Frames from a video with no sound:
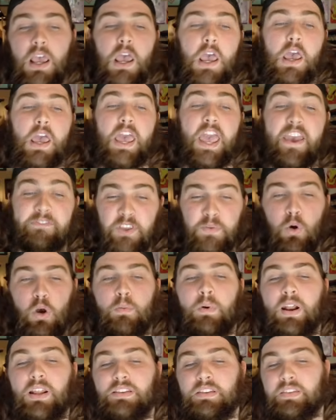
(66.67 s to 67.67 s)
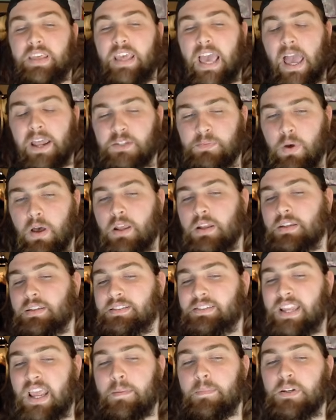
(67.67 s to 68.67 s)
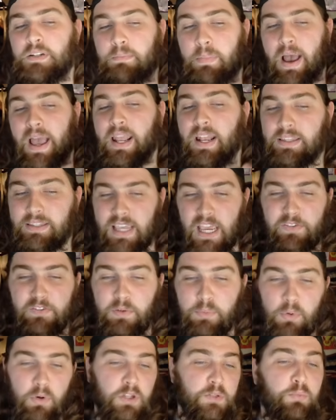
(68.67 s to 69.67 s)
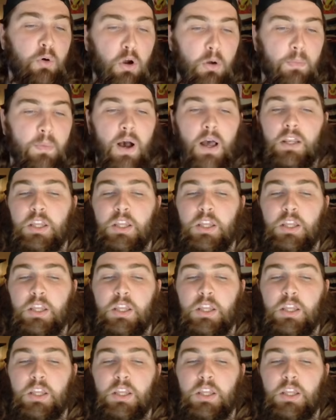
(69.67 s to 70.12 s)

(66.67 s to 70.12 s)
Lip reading: If this Pokemon is in the active spot and is damaged by an attack from your opponent's Pokemon,